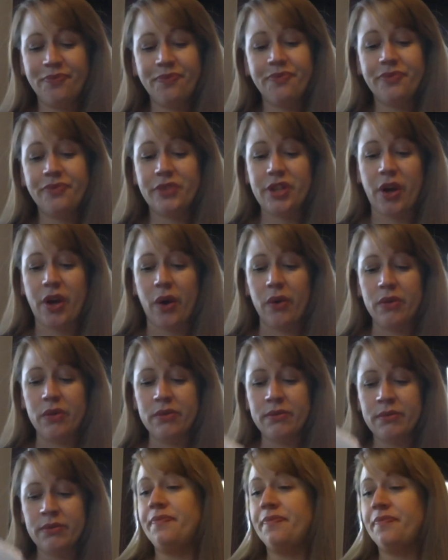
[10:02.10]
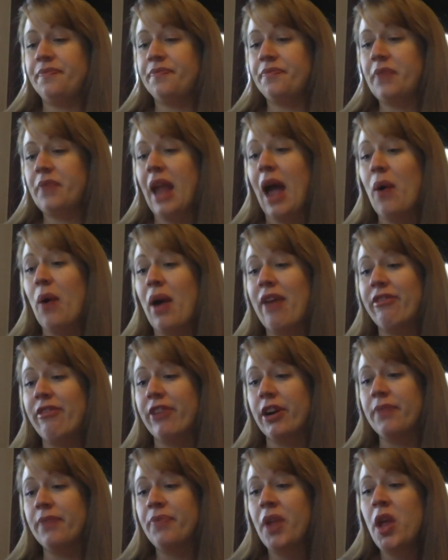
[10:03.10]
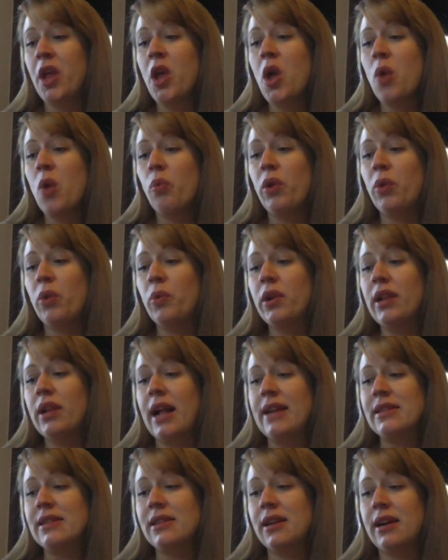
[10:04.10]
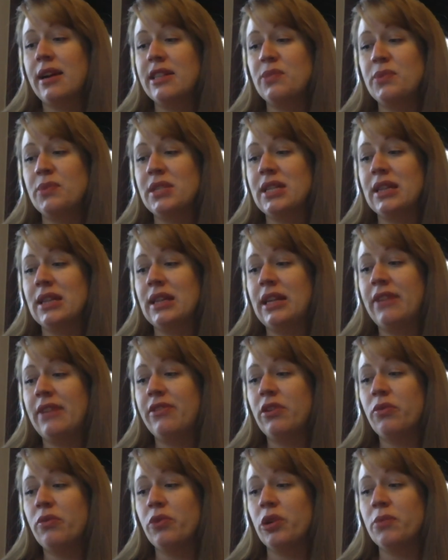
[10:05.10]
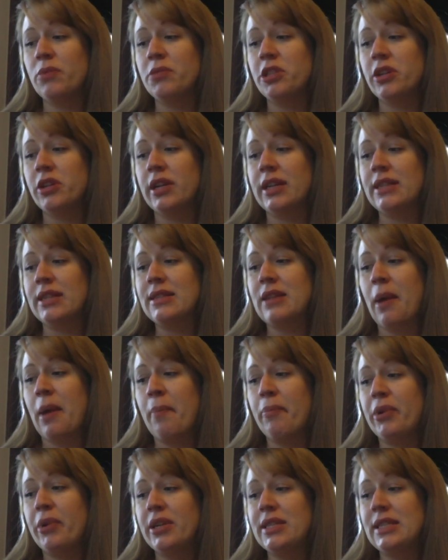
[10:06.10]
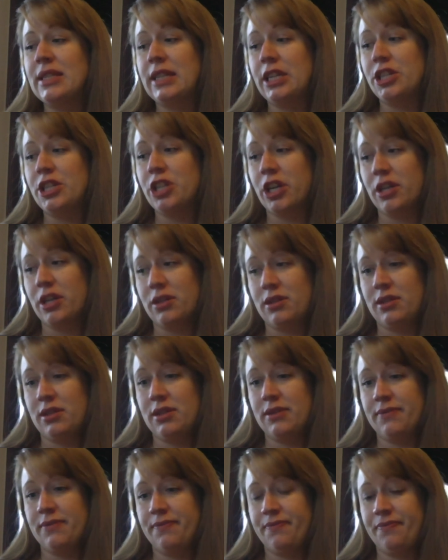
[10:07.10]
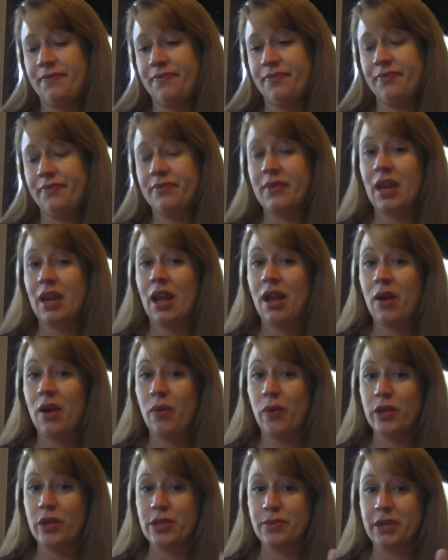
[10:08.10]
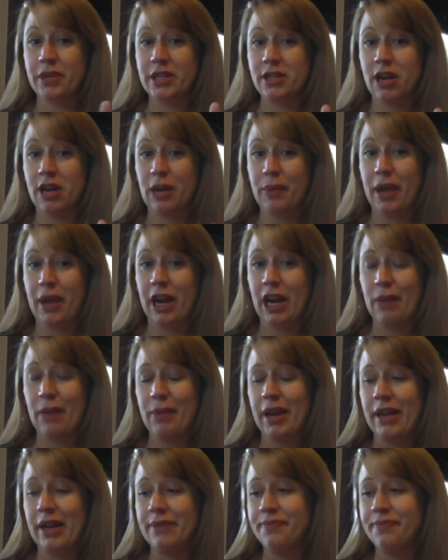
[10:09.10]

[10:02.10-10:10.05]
So However, we will ask the husband to leave the room during some procedures, which I'm going to talk about in a minute.